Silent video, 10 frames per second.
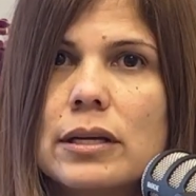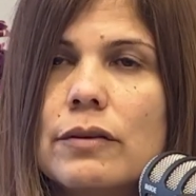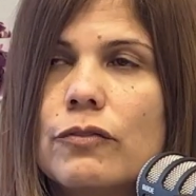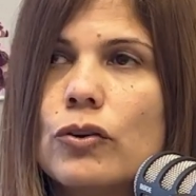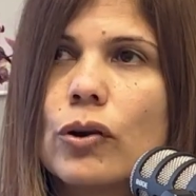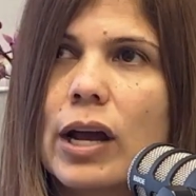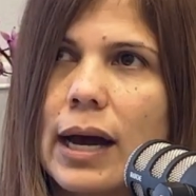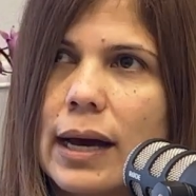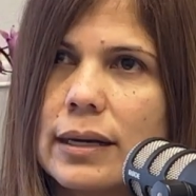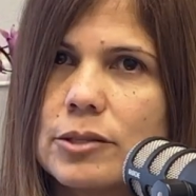if your
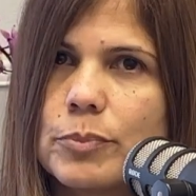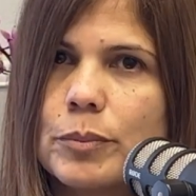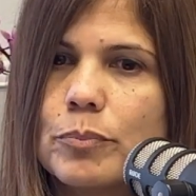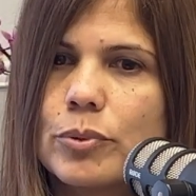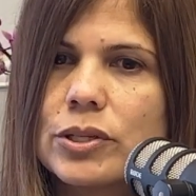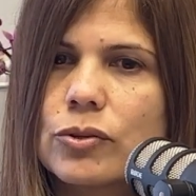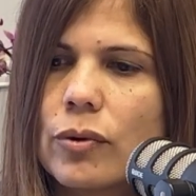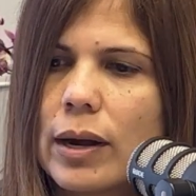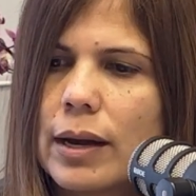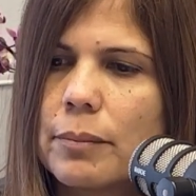cat has been
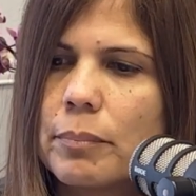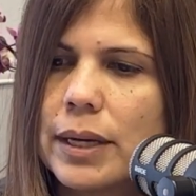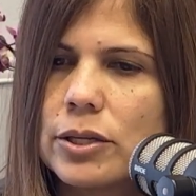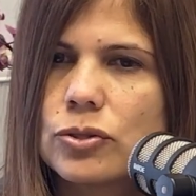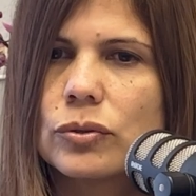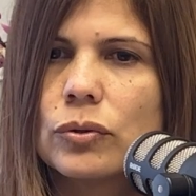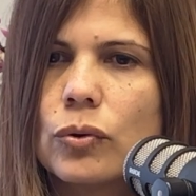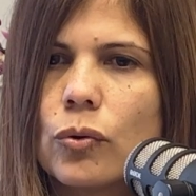prescribed Baytril